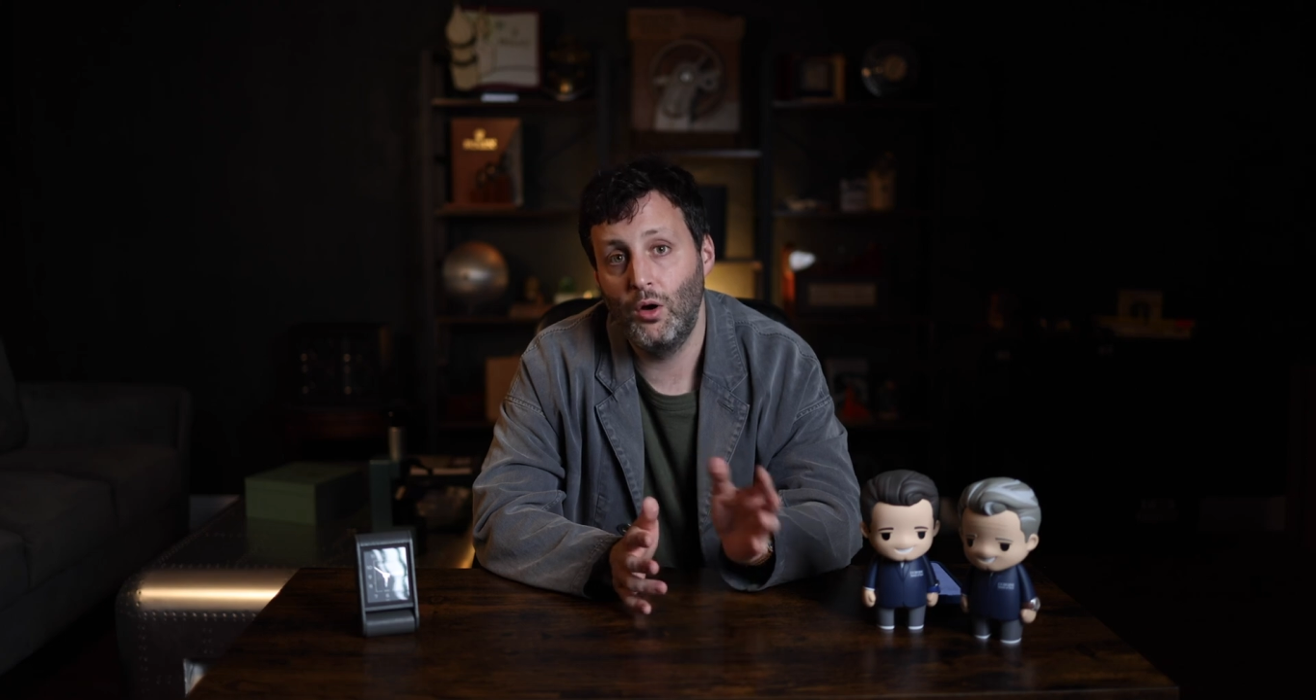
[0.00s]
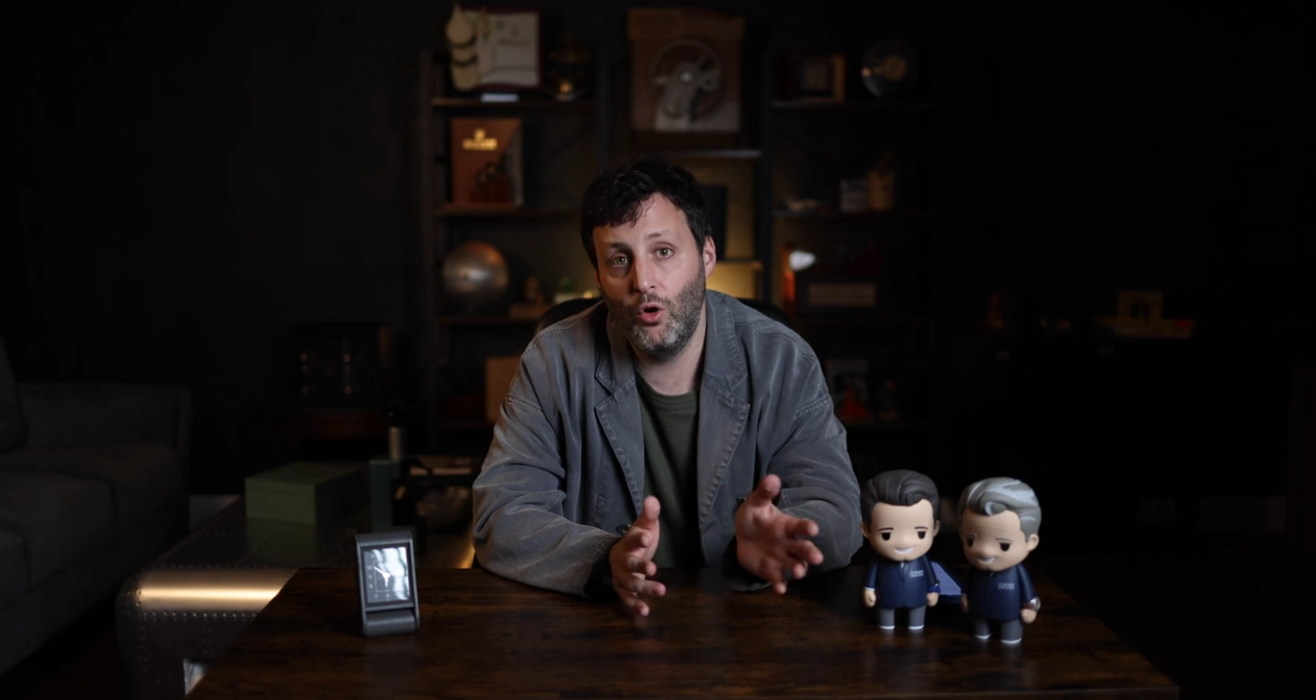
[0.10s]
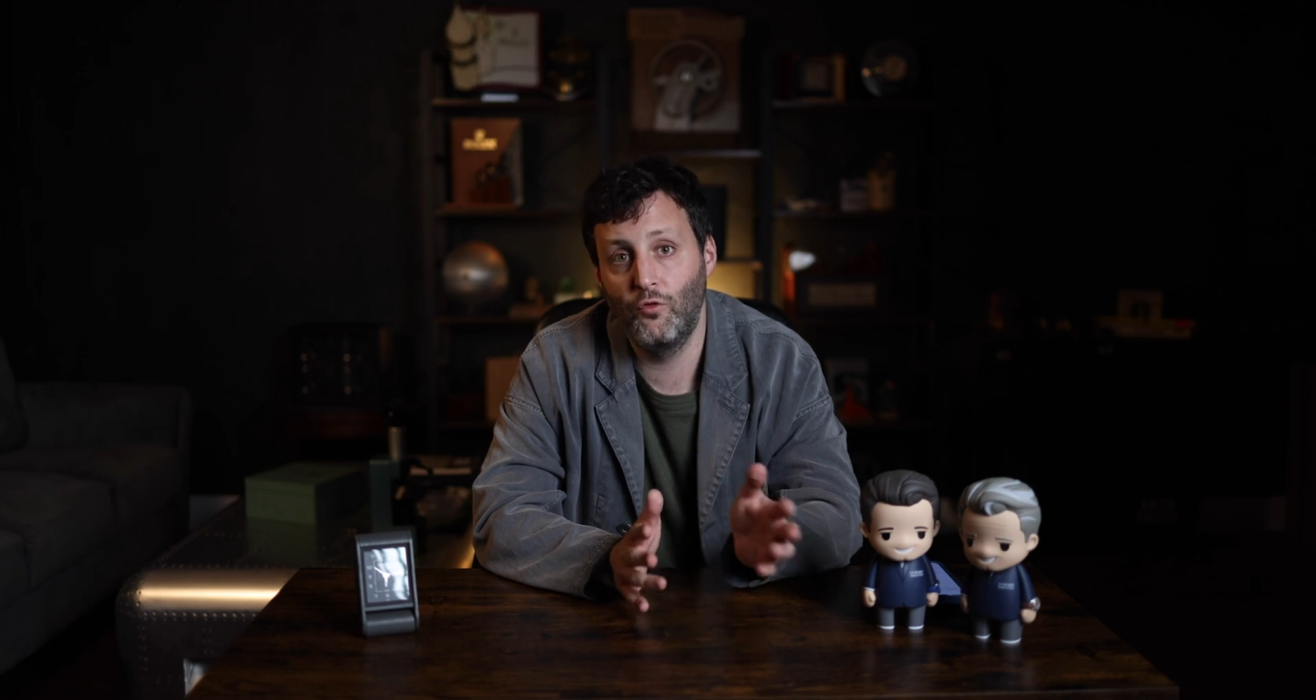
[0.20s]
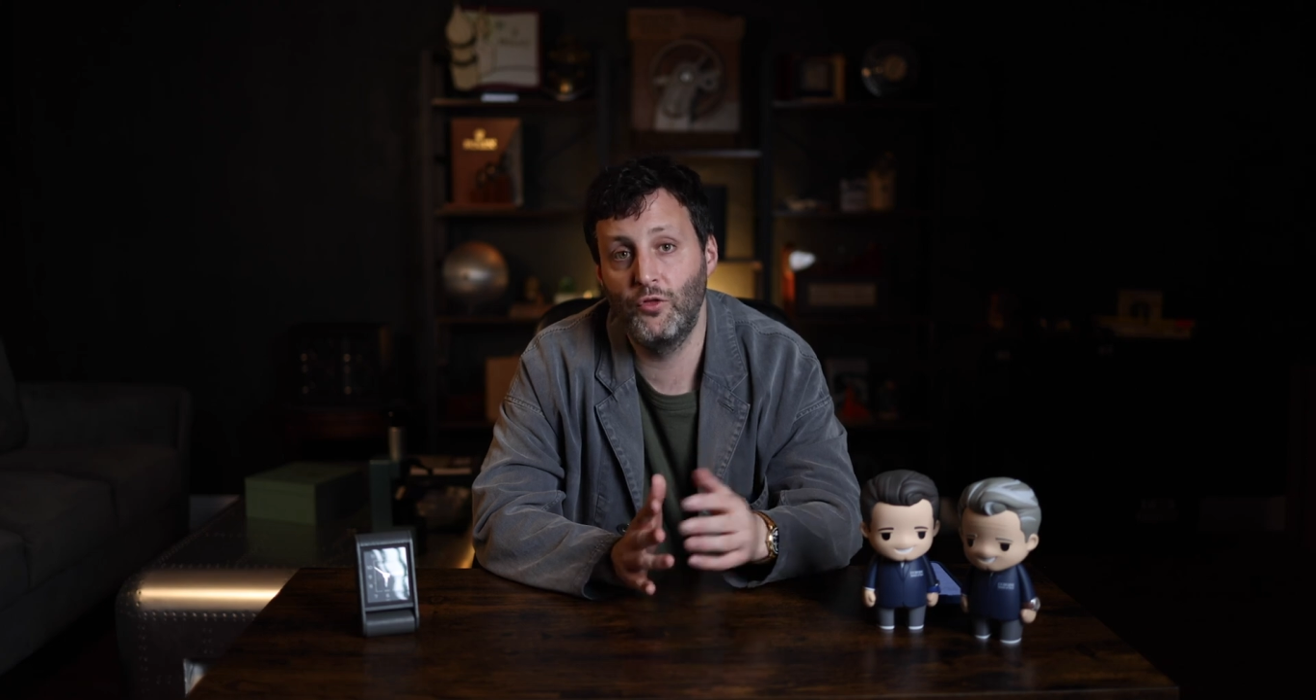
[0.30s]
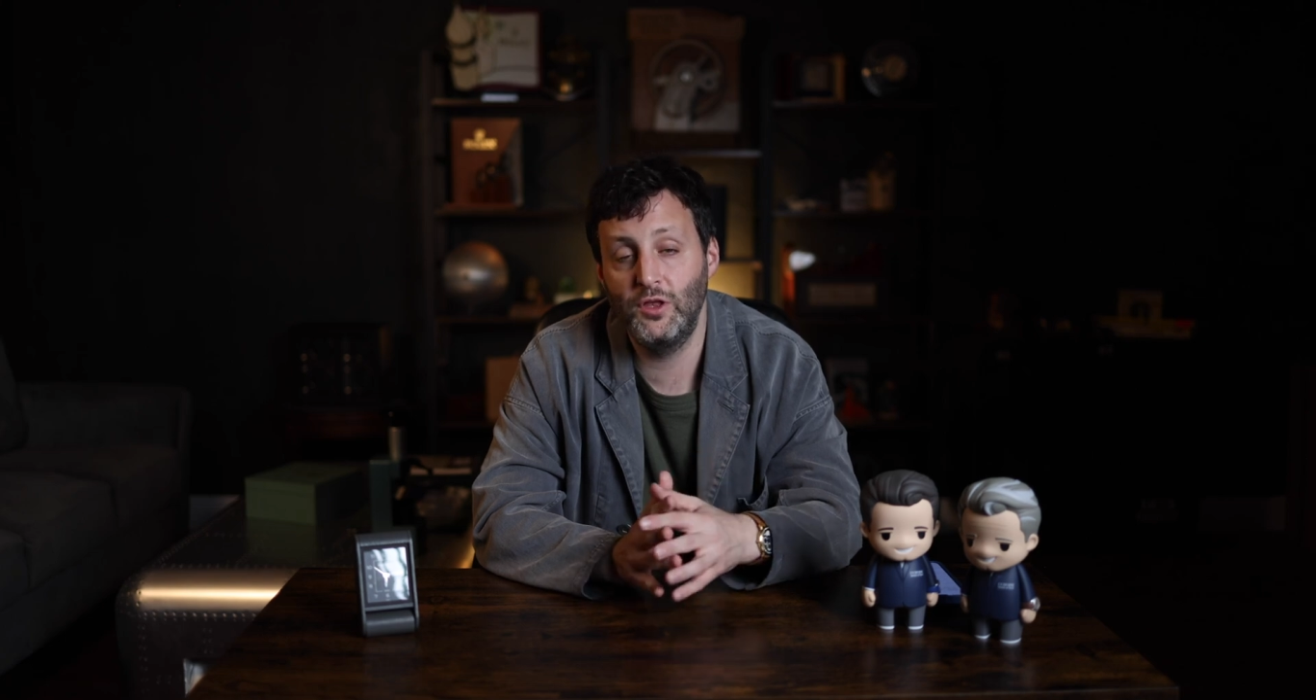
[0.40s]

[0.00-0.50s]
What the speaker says: Over the